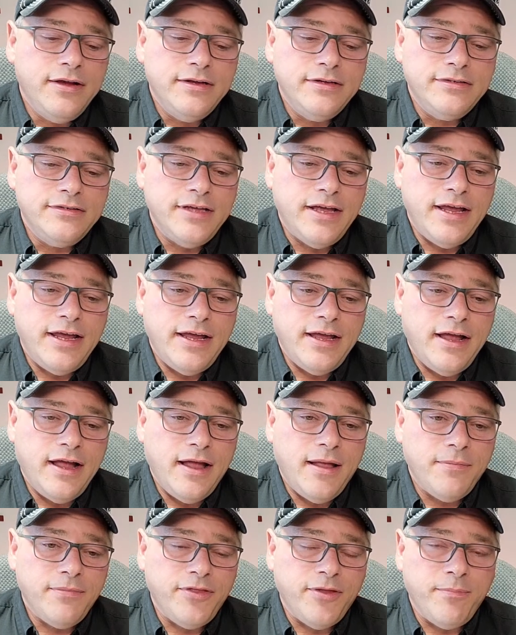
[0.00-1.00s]
Say
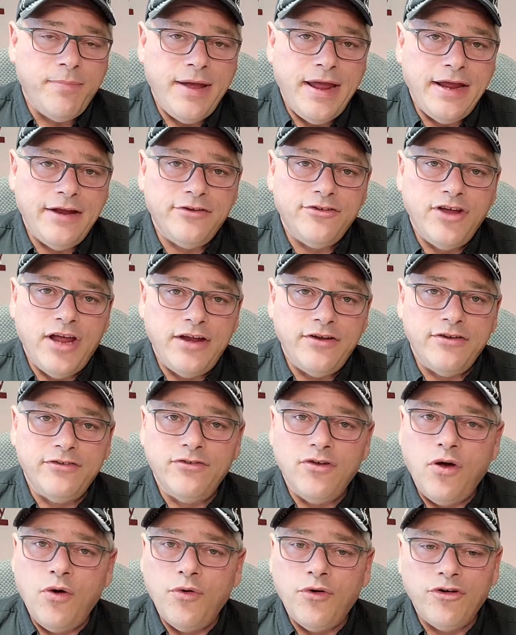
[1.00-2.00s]
the bank changes
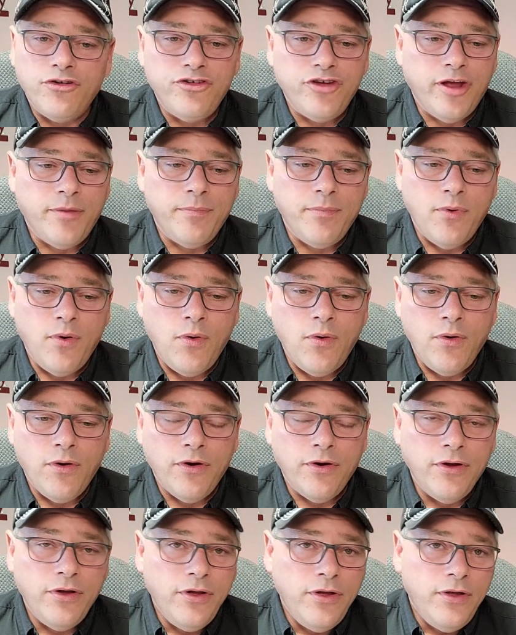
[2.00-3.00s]
ownership
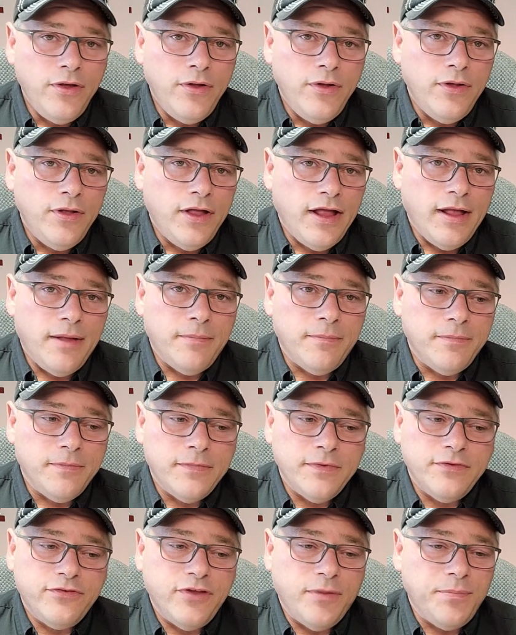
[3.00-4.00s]
or
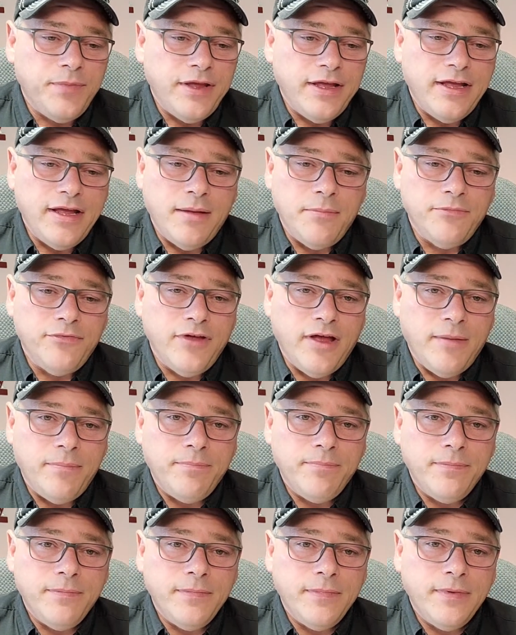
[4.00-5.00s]
something comes
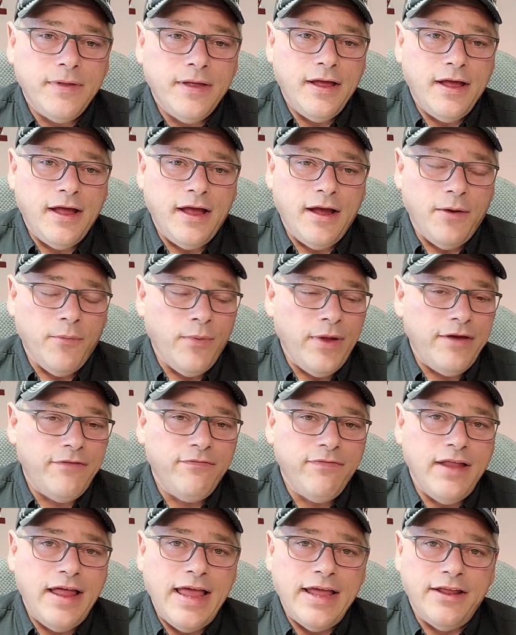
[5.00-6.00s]
up, a red
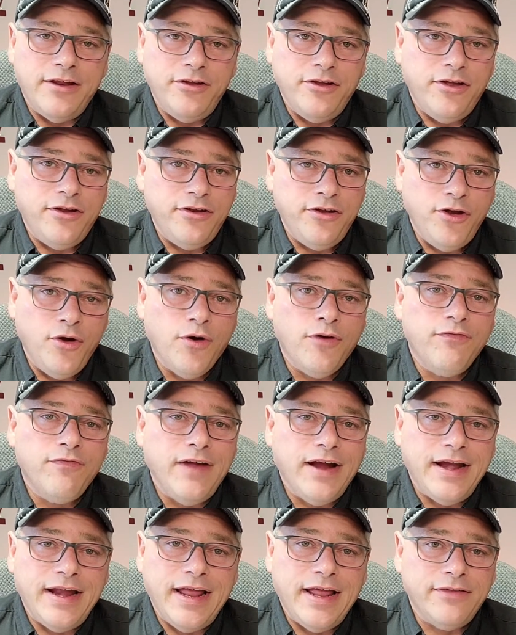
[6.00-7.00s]
flag in your
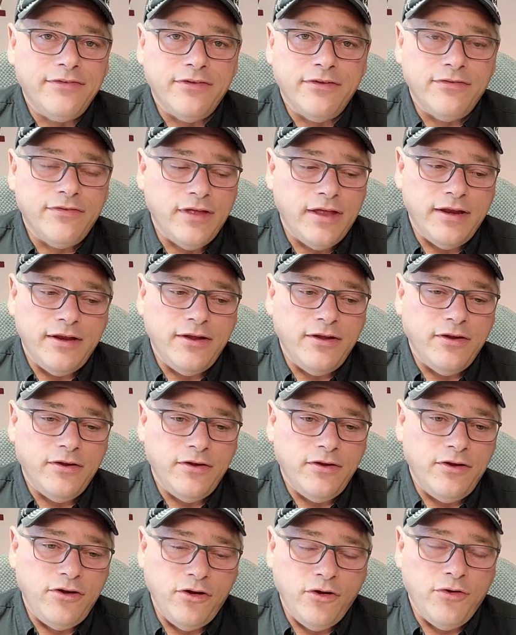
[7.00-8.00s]
finances that
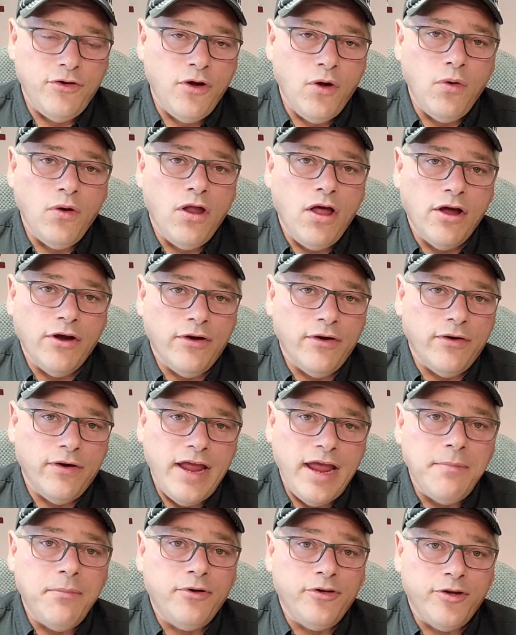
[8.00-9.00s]
you're no longer
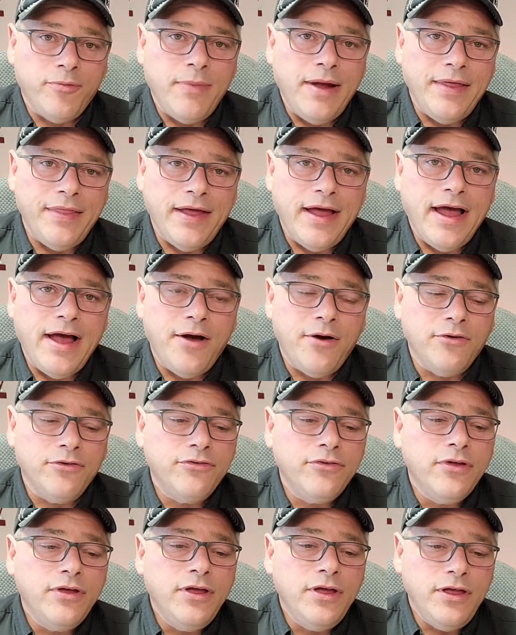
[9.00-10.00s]
able to buy the
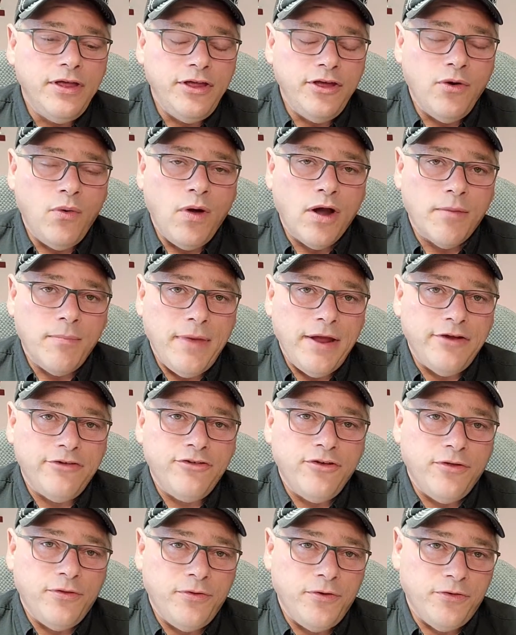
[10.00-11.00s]
house. You'll want to make
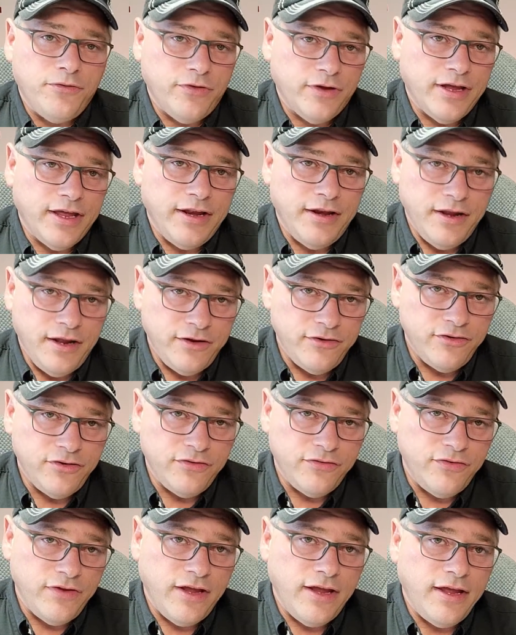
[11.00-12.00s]
sure that there's a
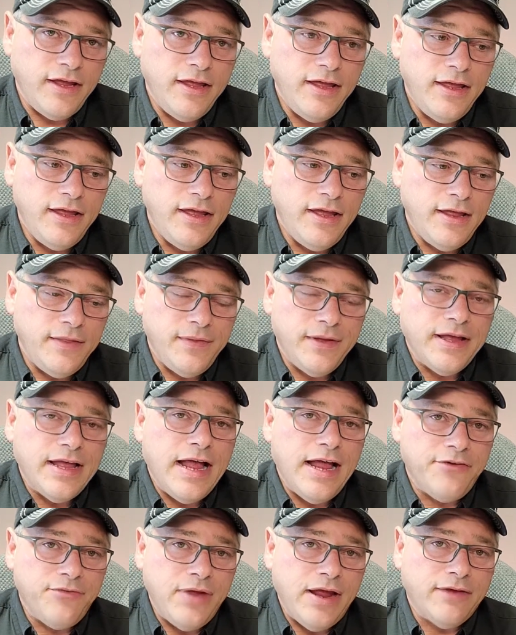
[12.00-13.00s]
contingency in the
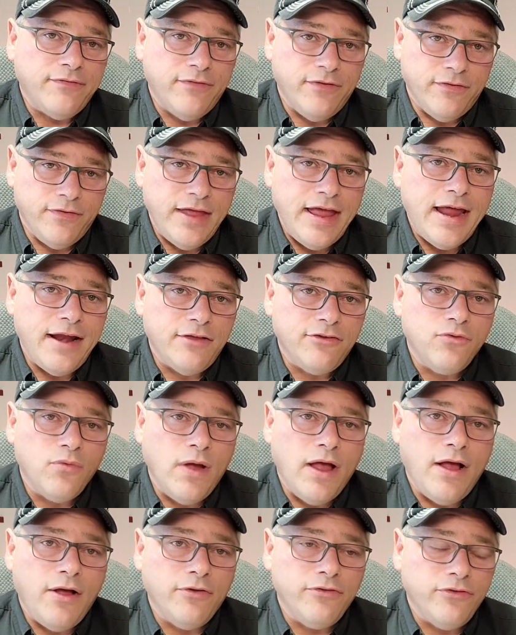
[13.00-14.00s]
contract for that as
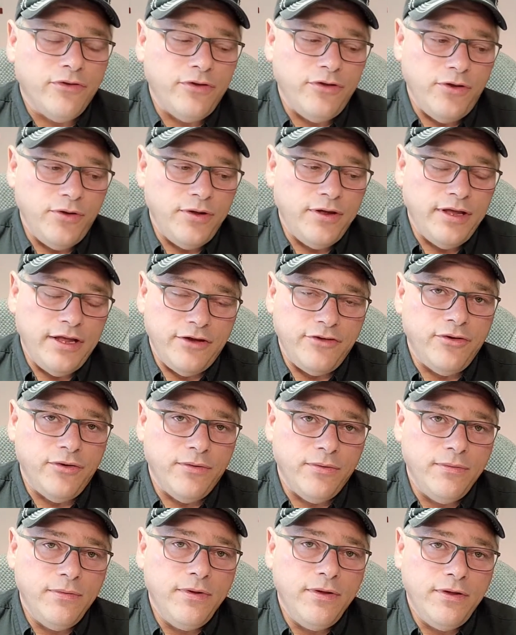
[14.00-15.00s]
well so you can get
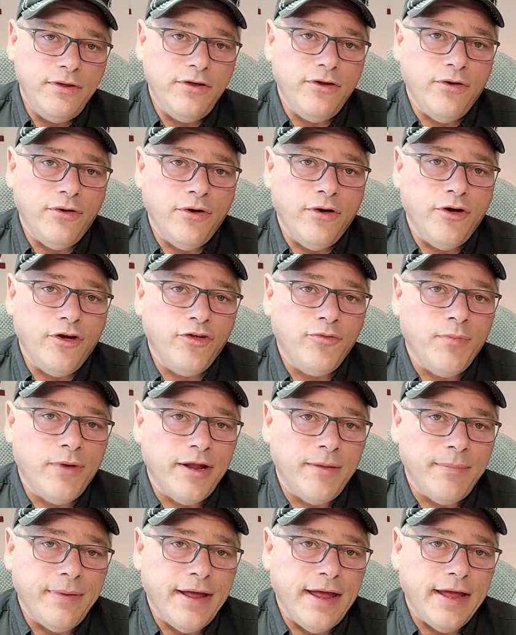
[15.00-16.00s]
your earnest
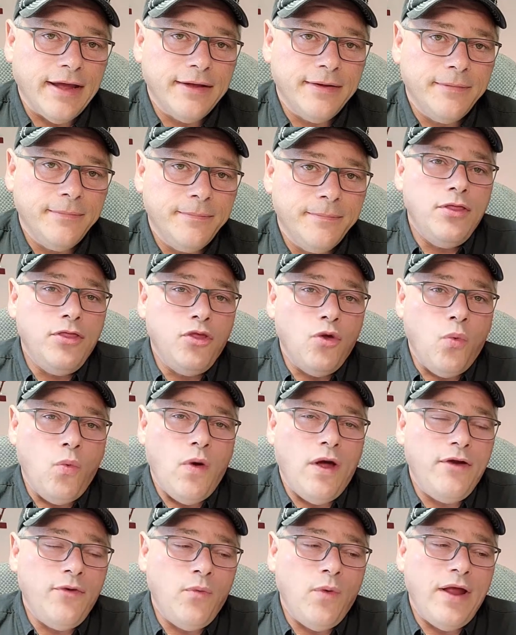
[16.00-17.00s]
money back. The
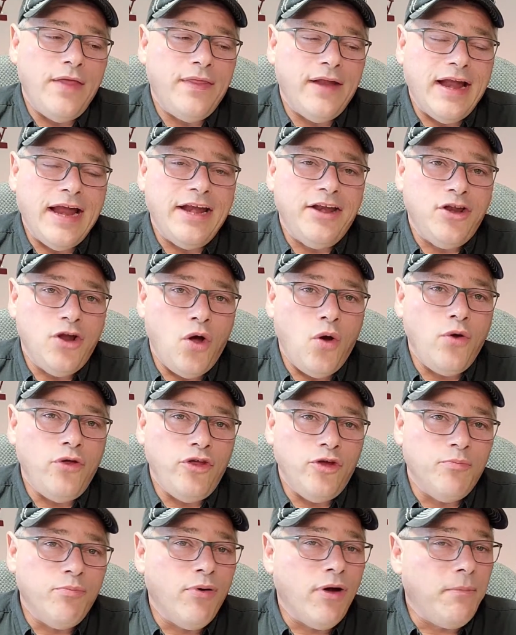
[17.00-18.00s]
one way that I know
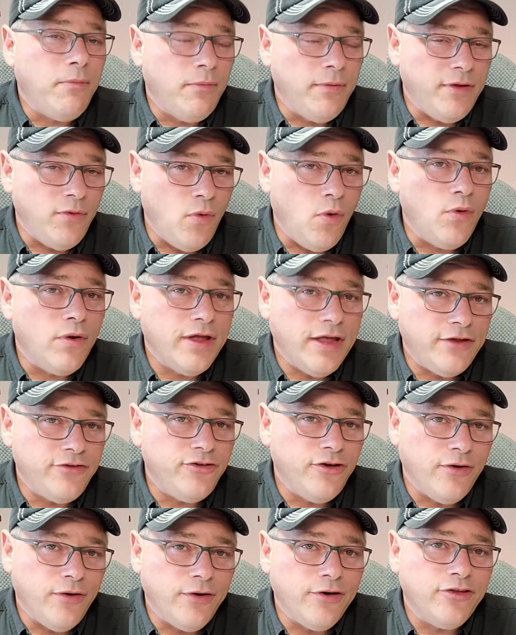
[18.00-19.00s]
you probably won't get
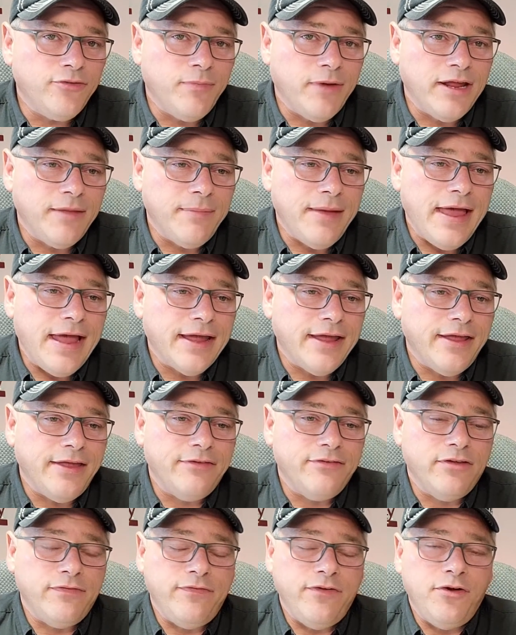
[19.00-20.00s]
your earnest money back
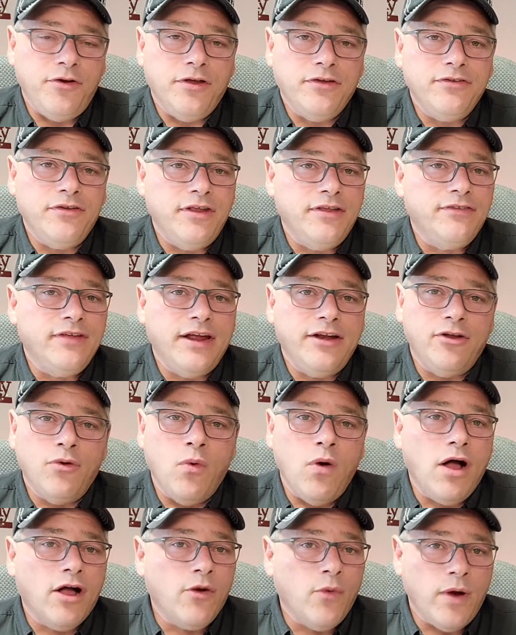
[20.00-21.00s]
is if you just decide to
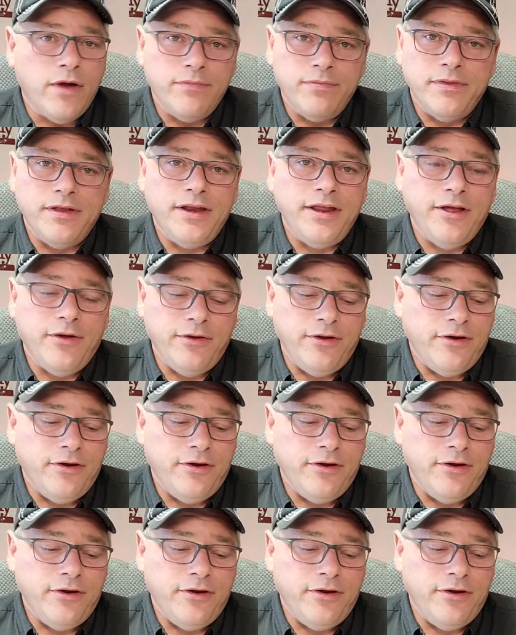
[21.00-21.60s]
walk away from the deal.